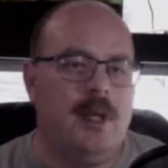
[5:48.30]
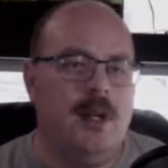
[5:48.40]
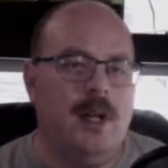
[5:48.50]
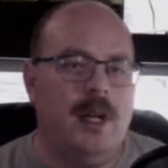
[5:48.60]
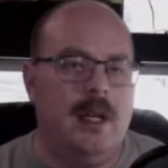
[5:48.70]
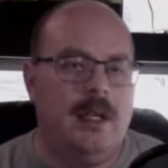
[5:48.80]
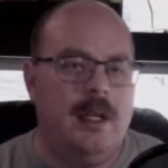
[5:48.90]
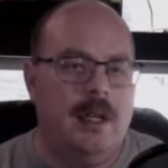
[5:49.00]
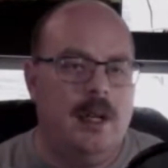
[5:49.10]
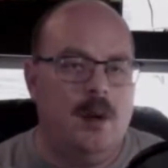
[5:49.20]
good.
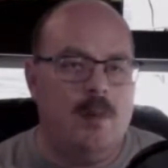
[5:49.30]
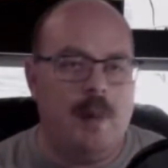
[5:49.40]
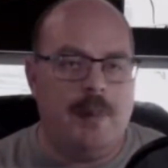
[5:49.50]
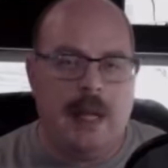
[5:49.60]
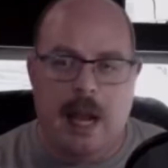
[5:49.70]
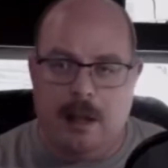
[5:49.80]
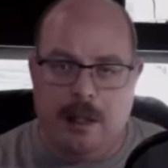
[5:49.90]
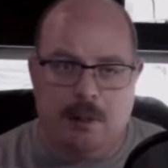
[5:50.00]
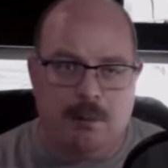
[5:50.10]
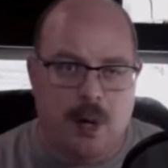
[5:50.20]
Weapon
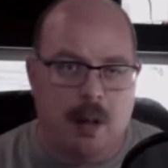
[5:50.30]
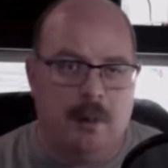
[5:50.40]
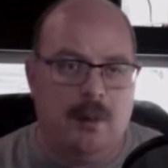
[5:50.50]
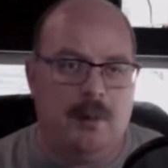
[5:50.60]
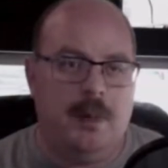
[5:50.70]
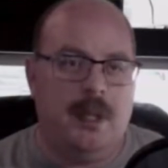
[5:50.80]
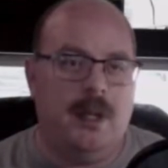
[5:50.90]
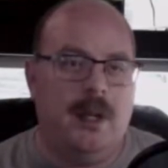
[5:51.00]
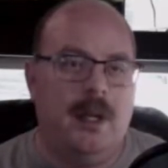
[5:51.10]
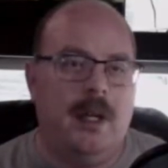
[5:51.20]
handling probably will be
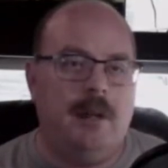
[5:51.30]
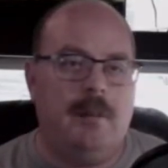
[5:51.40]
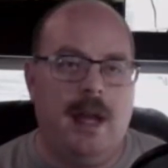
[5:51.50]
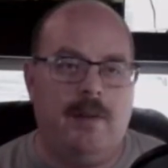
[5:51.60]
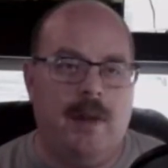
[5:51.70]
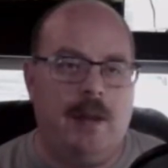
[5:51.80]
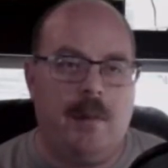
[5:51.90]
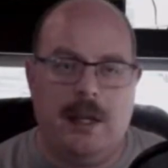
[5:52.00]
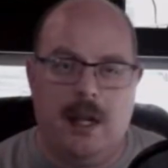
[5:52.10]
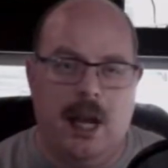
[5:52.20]
good. My evade, my
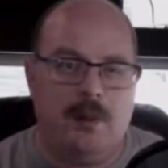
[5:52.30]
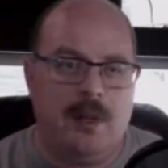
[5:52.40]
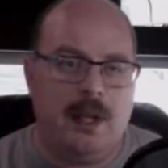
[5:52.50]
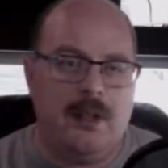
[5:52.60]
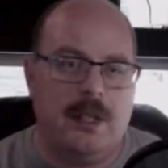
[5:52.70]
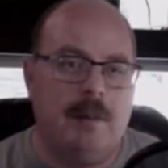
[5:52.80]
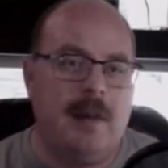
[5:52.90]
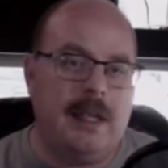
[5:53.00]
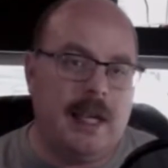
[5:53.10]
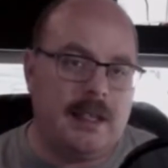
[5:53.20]
dodge when it goes up. My
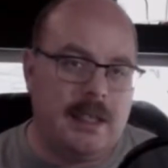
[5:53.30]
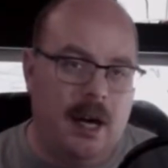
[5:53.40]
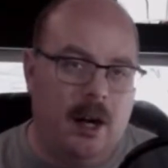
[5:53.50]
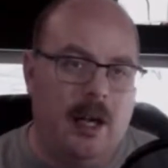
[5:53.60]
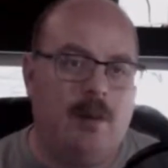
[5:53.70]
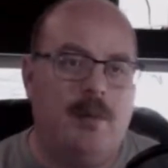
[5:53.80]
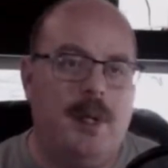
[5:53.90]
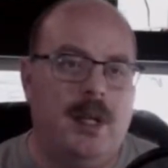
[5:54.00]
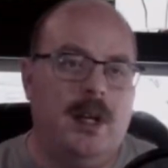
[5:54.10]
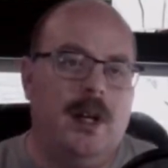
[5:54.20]
dexterity will be
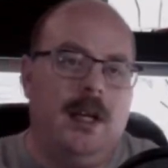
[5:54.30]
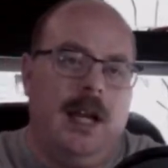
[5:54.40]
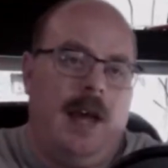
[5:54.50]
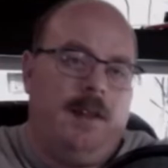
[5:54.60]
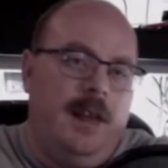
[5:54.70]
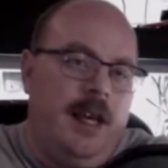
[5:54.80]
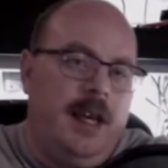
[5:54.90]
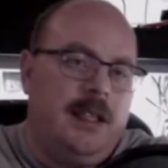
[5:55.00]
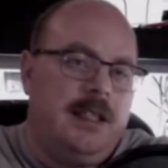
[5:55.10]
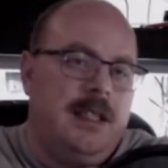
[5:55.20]
good.
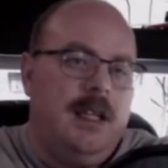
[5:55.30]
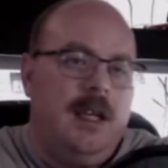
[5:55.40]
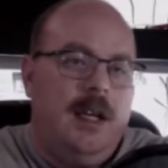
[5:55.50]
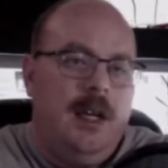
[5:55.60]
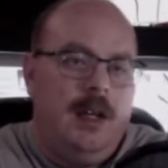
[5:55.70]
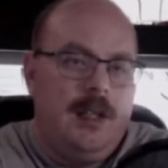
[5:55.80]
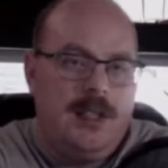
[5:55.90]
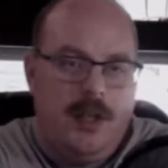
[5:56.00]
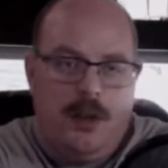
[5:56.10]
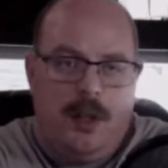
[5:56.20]
Athletics is
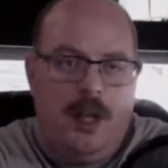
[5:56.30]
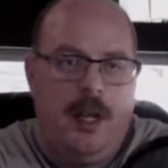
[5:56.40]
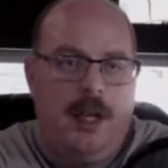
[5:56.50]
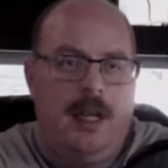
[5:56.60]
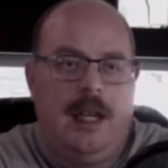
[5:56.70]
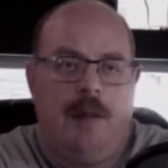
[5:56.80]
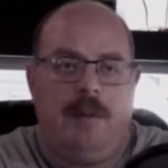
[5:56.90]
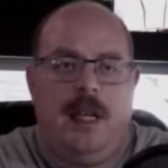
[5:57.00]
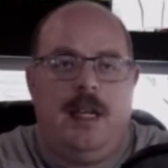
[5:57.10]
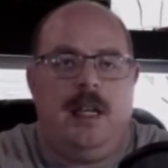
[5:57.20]
still good. And I'm
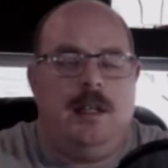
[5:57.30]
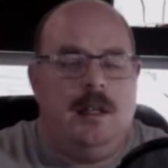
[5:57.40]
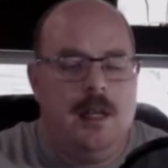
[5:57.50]
getting